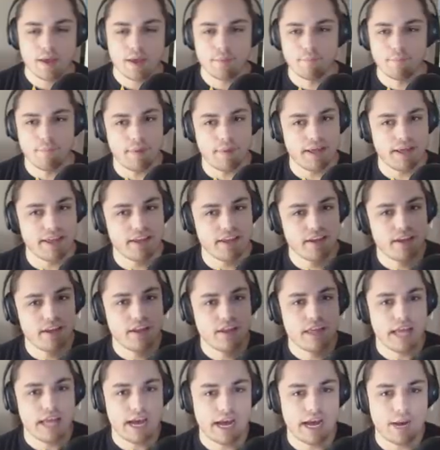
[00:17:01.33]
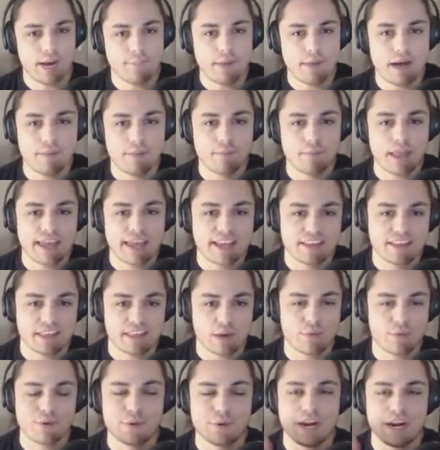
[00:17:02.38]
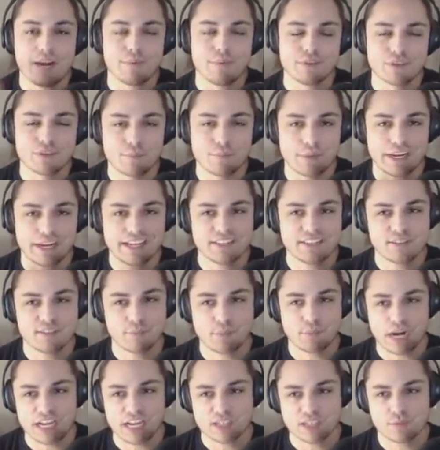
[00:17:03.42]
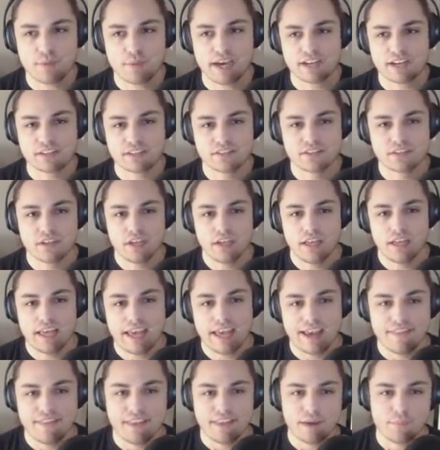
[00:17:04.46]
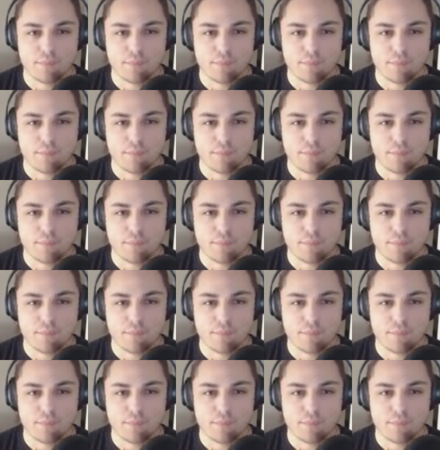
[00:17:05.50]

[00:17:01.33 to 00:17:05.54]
But um, I'm liking that we were able to bring in some prospects and then